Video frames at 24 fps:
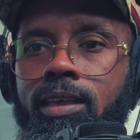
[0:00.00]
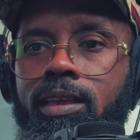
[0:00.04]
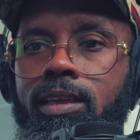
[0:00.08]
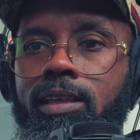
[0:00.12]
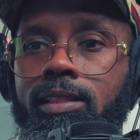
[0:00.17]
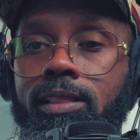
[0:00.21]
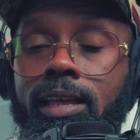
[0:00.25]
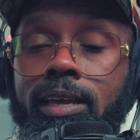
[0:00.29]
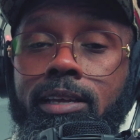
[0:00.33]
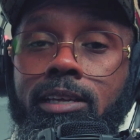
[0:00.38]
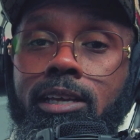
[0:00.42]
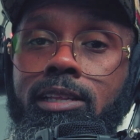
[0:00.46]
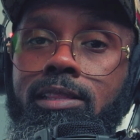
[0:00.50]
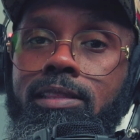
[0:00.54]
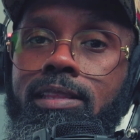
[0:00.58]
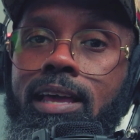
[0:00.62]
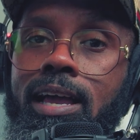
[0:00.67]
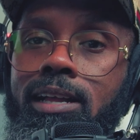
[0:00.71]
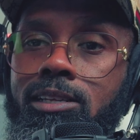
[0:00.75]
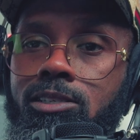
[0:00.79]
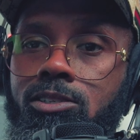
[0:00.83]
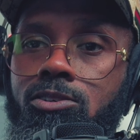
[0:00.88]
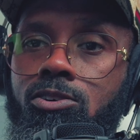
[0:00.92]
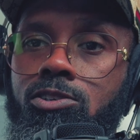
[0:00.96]
and like in
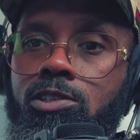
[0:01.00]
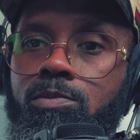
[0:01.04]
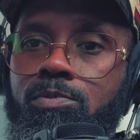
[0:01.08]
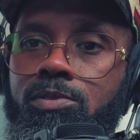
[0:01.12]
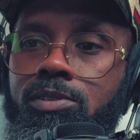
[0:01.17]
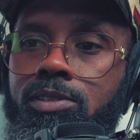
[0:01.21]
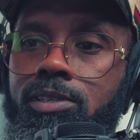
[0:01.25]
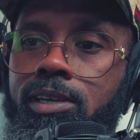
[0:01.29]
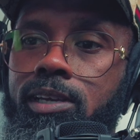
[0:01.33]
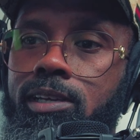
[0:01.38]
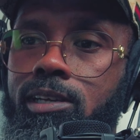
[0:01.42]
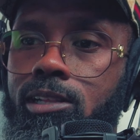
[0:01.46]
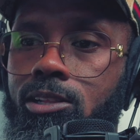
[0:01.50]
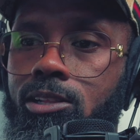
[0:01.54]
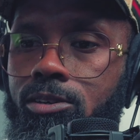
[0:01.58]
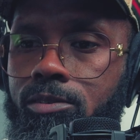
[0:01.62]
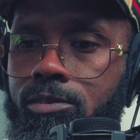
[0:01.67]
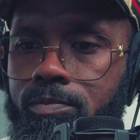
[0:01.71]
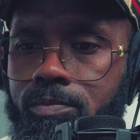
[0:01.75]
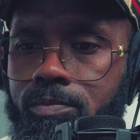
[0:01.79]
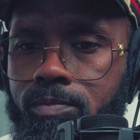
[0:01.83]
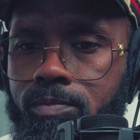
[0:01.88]
that church particular